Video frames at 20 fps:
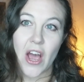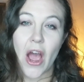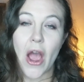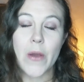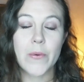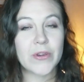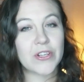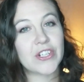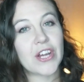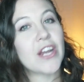
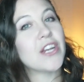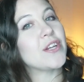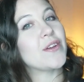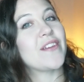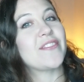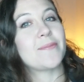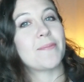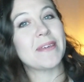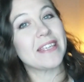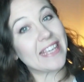I wish I knew
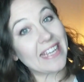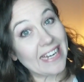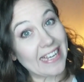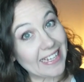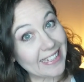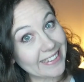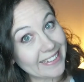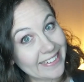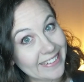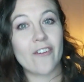at the
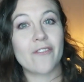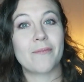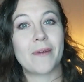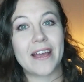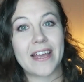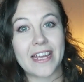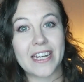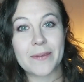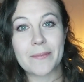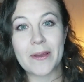beginning of
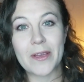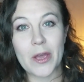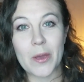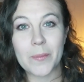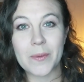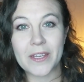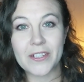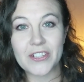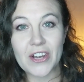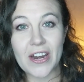my
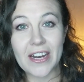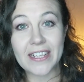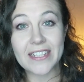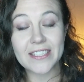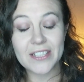EndMyopia journey.